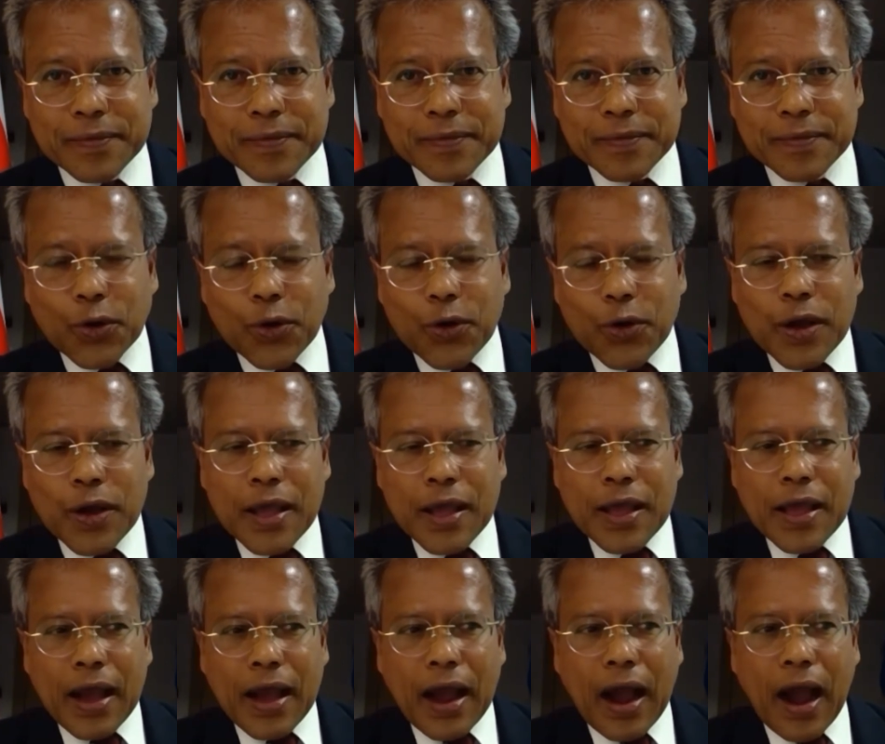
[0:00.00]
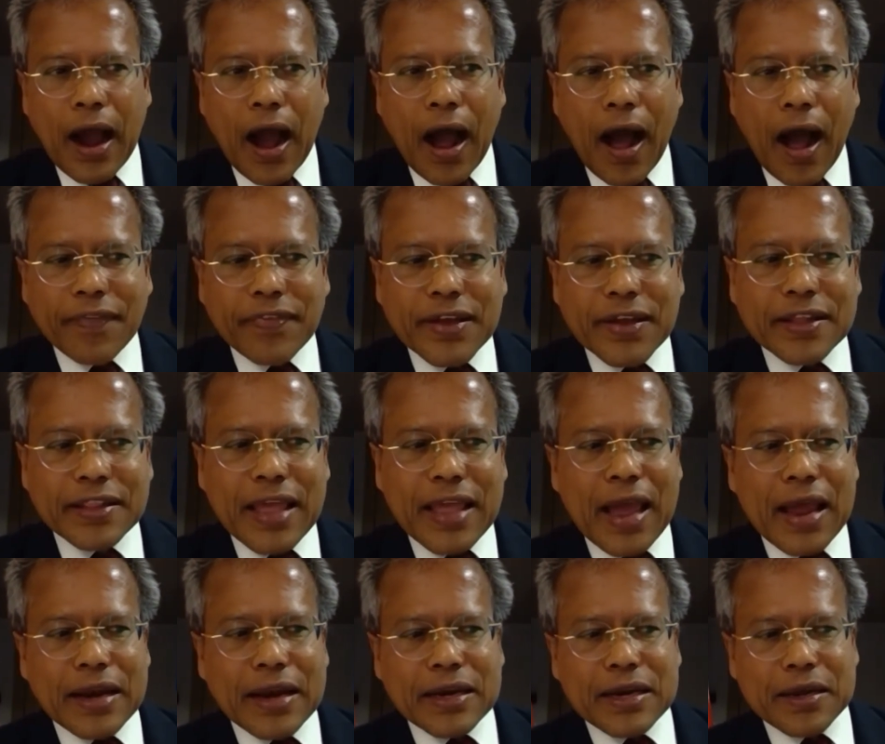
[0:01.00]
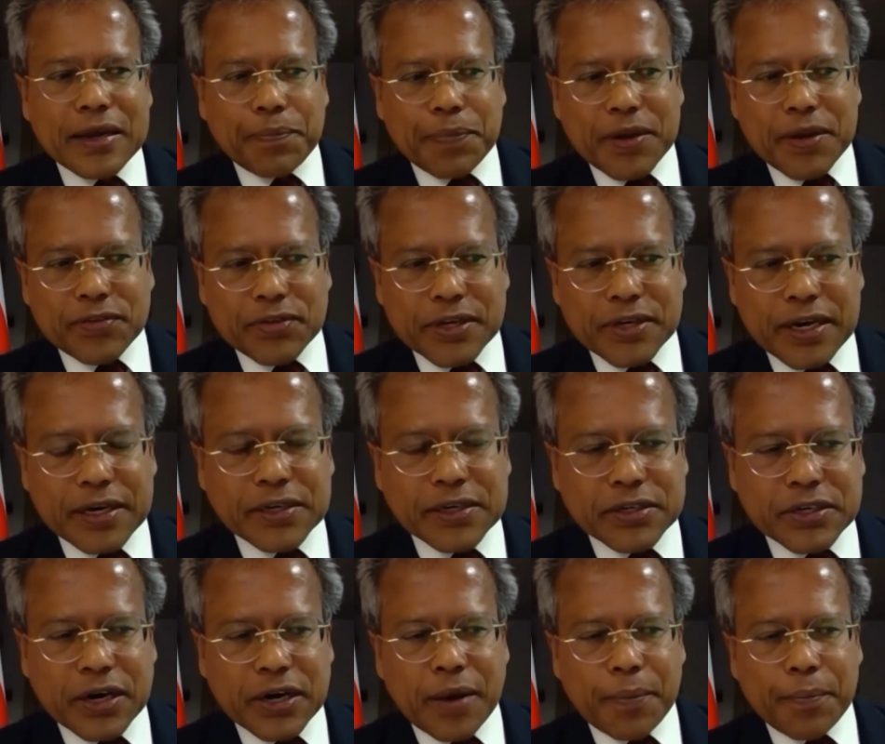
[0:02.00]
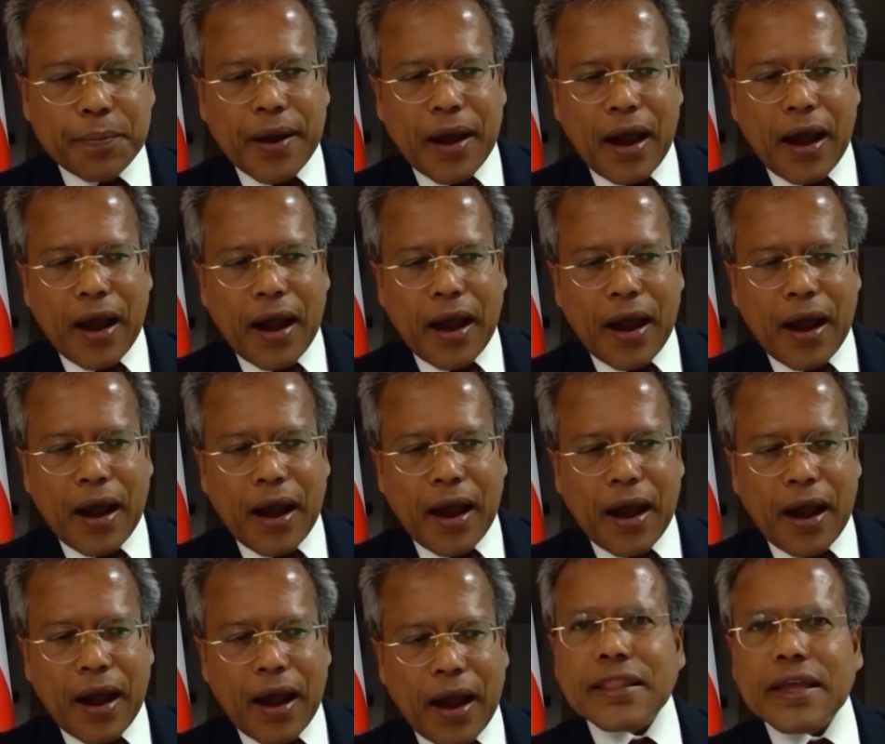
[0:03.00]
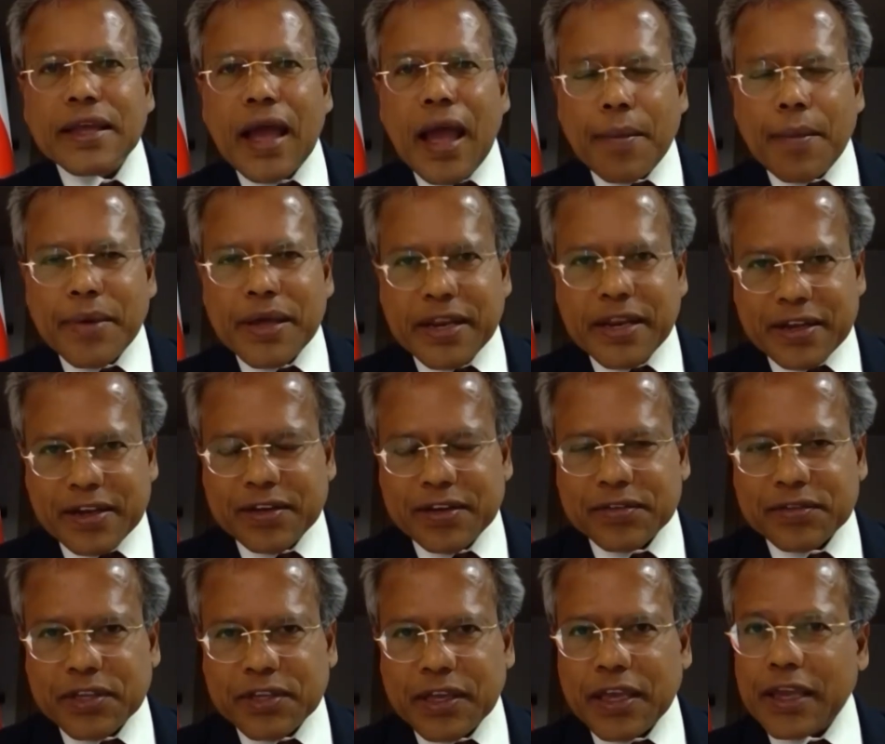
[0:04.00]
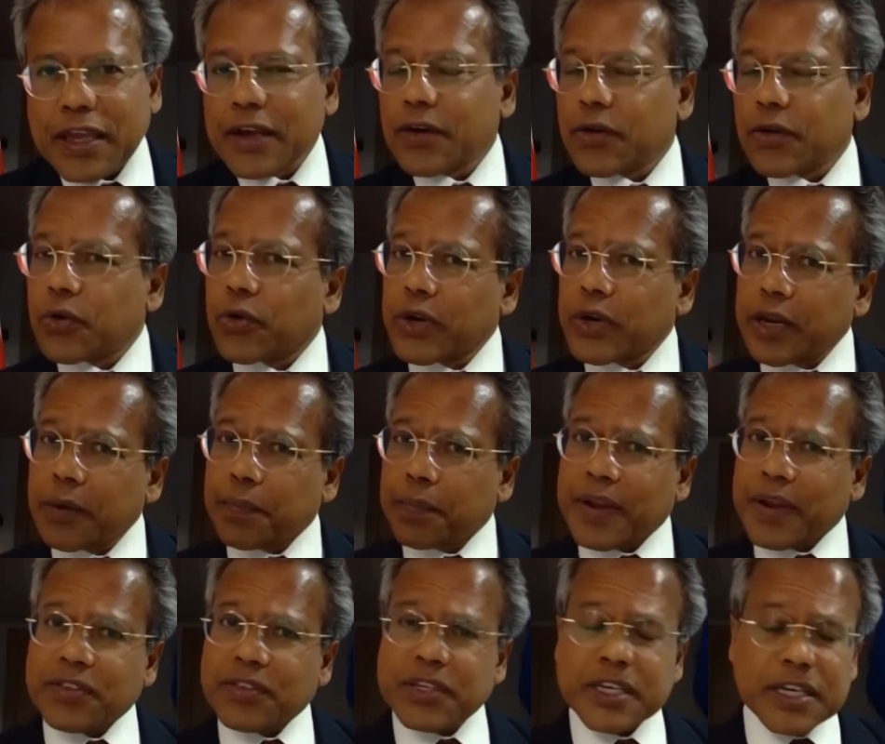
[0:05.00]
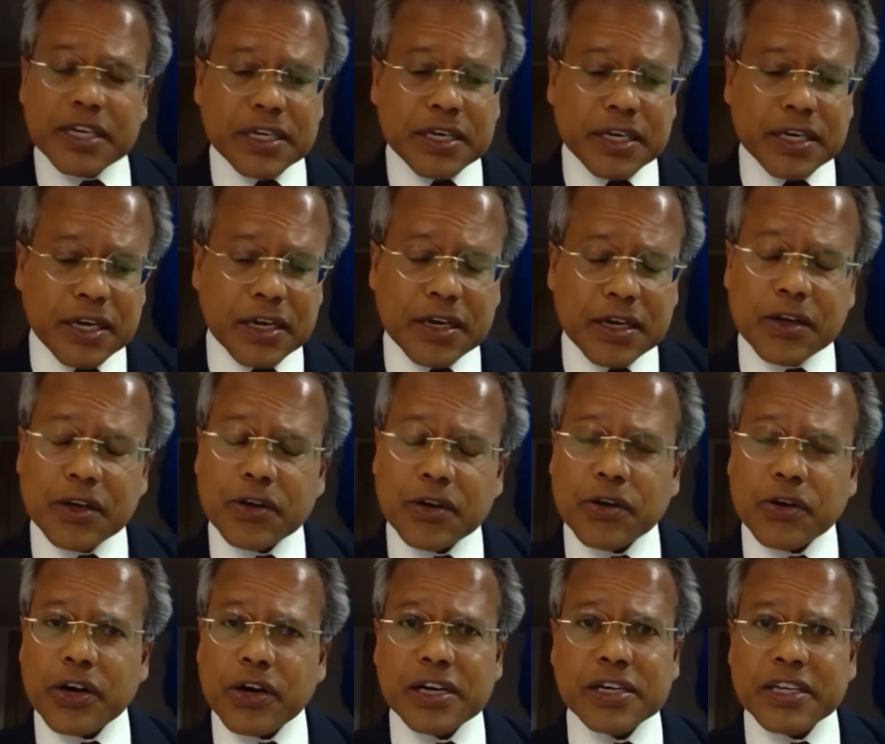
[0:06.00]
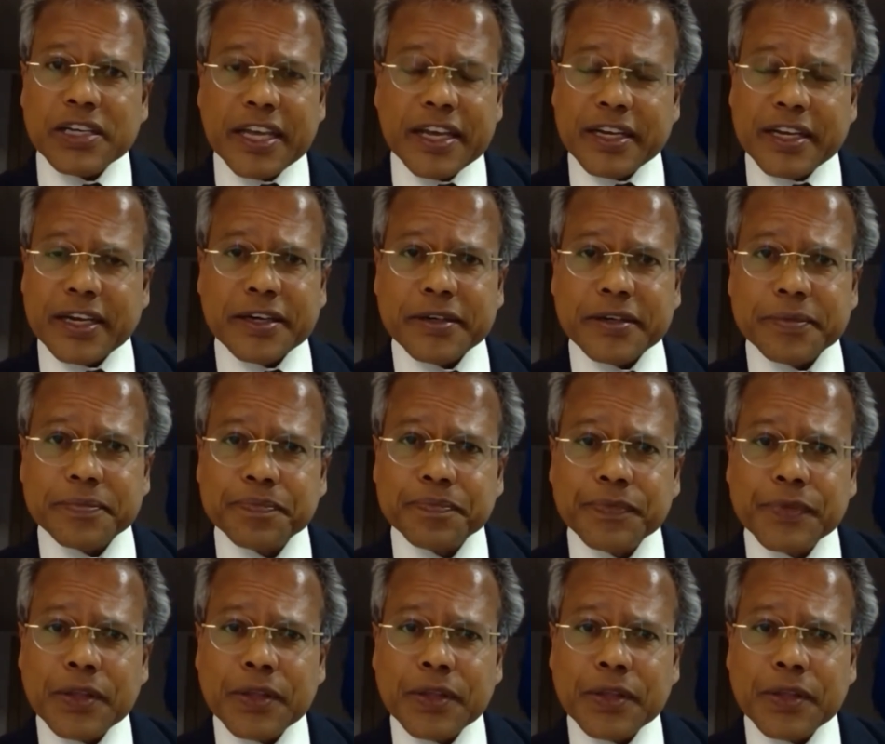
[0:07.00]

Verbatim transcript: So other than uh, President Trump, uh, I think other Americans, including President uh, Ronald Reagan,